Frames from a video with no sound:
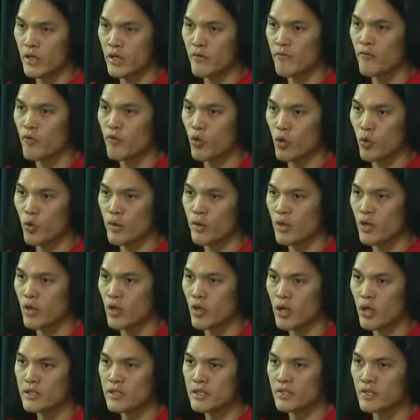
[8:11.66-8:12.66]
to come forward with a
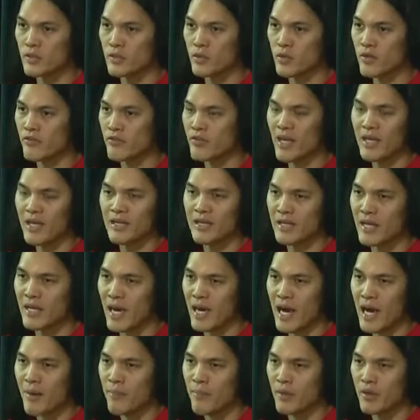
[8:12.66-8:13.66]
lawsuit. If that didn't
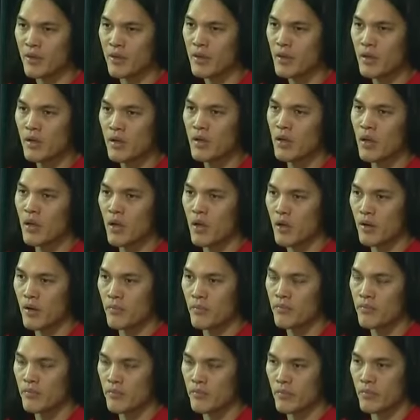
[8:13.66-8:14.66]
happen,
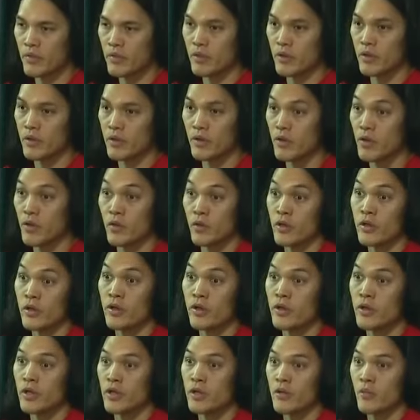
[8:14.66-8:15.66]
No,
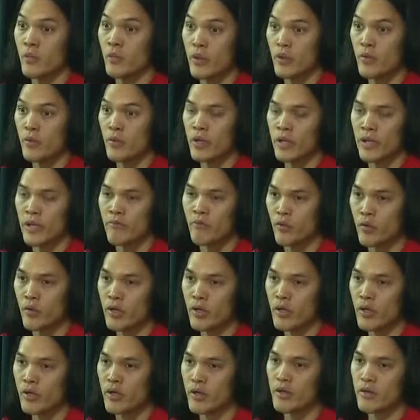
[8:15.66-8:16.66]
the state police
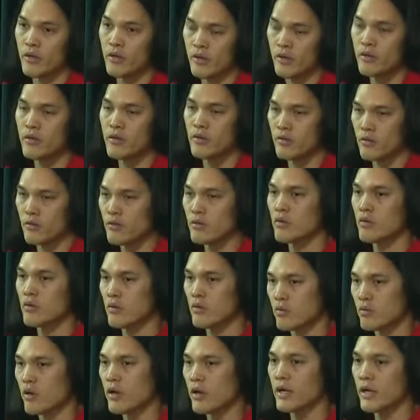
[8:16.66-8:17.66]
said we do this all the
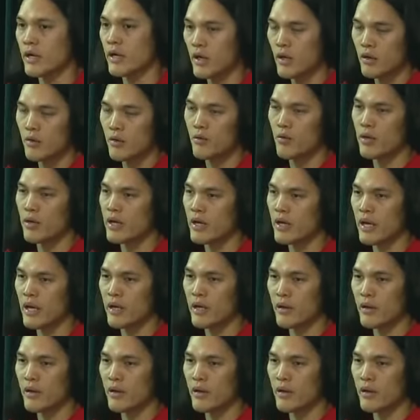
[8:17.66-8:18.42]
time. Right, right.